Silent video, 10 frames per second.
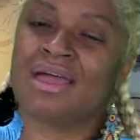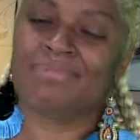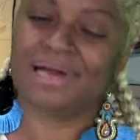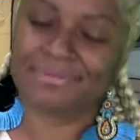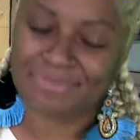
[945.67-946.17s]

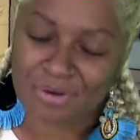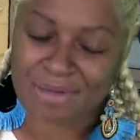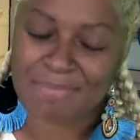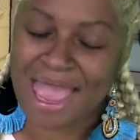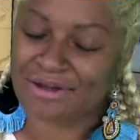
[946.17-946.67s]
but
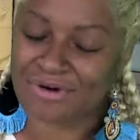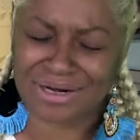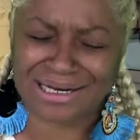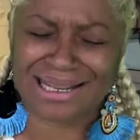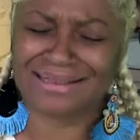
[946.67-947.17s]
knowing Matt
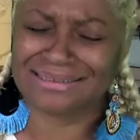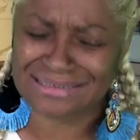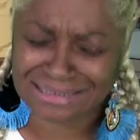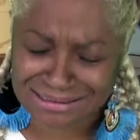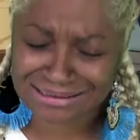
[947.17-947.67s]
Groening and the
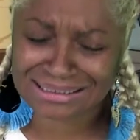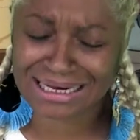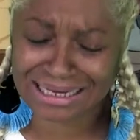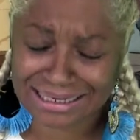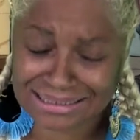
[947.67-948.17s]
genius that
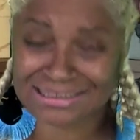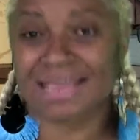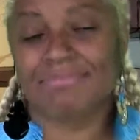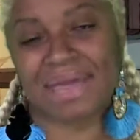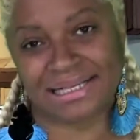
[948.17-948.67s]
he is,
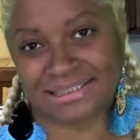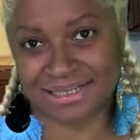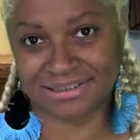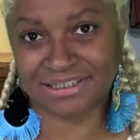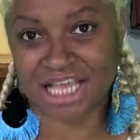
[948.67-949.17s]
it makes
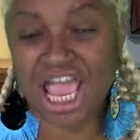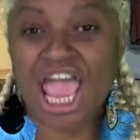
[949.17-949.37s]
sense.